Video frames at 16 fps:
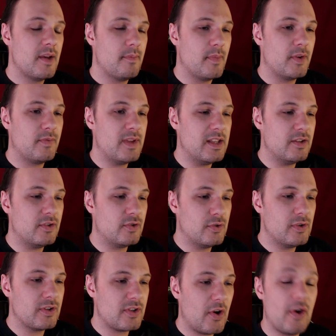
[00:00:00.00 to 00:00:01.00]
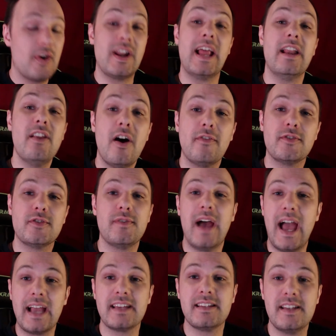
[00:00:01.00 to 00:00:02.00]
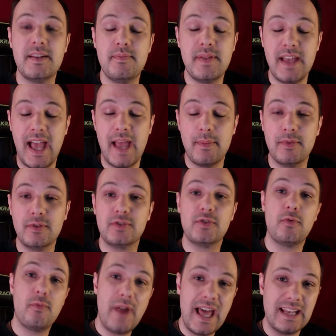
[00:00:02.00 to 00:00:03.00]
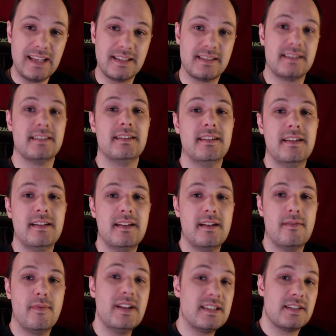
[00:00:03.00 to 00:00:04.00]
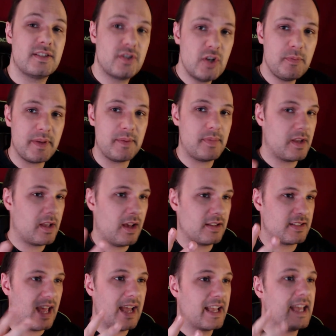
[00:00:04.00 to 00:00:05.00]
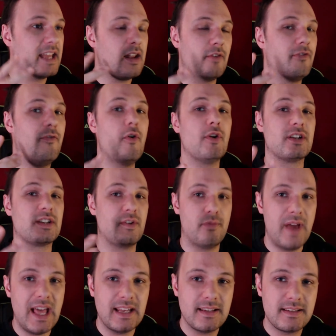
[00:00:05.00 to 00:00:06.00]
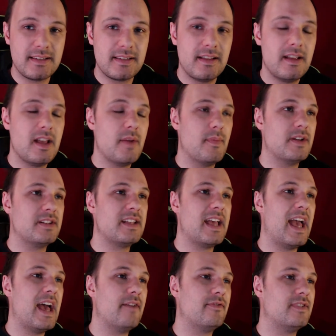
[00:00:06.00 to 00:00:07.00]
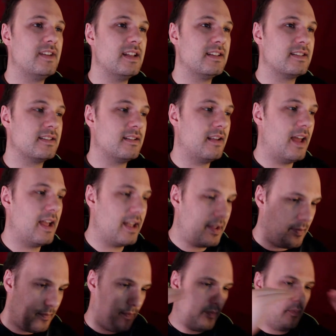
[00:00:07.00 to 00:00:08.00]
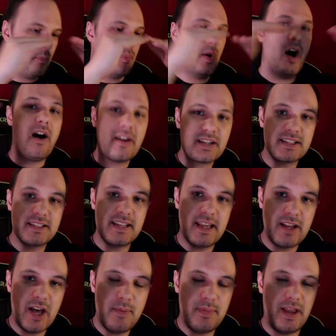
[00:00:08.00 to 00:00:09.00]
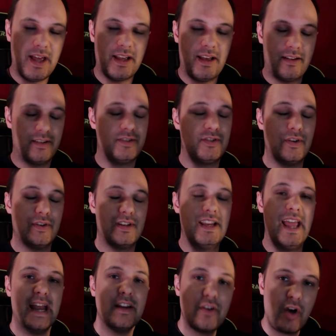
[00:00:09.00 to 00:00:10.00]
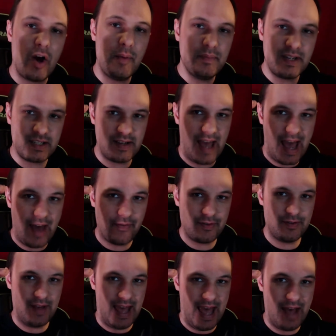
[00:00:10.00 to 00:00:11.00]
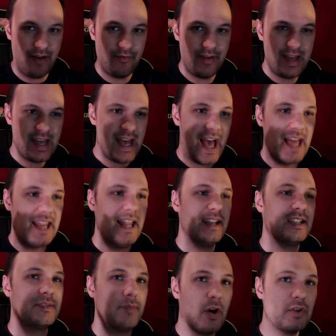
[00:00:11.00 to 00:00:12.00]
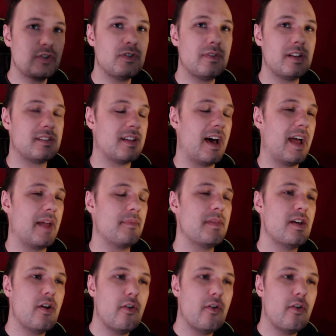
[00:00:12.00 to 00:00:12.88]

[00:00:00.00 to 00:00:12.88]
but we do not earn enough to actually be able to rent. Which is stupid, because I can afford the rent, but they have this, like, bar set up, like a certain income that you have to have, and that is most of the time